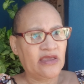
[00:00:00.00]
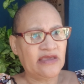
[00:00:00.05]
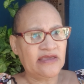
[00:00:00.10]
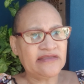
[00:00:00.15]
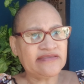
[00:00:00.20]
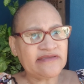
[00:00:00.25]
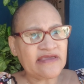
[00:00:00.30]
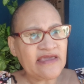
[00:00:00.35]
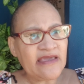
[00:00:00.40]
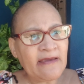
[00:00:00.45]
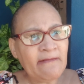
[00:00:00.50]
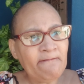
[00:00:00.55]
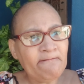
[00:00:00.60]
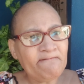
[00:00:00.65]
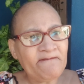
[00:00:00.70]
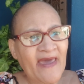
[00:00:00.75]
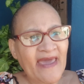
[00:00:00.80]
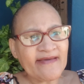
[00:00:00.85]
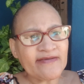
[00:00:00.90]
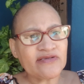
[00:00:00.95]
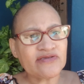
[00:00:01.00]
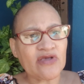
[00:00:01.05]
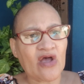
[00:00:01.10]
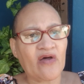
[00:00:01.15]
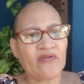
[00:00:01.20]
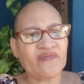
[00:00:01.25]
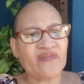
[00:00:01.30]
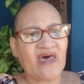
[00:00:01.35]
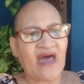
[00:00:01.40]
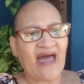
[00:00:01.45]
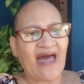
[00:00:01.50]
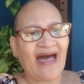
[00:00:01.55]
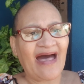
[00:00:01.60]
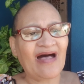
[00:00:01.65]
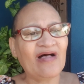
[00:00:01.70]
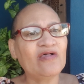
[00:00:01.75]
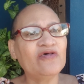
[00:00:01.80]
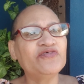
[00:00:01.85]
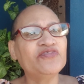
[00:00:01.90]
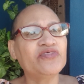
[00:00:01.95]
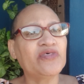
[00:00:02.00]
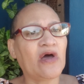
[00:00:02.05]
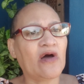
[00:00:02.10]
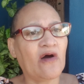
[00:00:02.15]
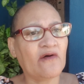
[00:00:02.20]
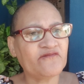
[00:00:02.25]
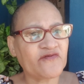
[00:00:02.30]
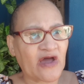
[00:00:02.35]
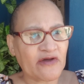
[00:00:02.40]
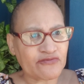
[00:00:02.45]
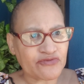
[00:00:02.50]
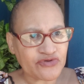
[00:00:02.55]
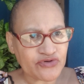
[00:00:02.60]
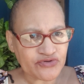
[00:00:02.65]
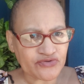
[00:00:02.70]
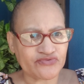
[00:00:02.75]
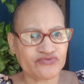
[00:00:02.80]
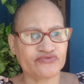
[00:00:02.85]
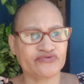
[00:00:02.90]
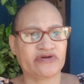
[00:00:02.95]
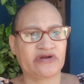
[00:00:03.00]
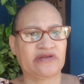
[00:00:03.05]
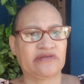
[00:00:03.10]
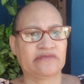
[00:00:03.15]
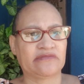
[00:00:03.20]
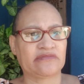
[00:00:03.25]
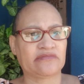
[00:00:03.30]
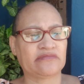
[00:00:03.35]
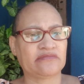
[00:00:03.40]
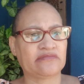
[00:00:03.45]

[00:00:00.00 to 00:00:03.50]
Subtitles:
It impacts on the health of our children.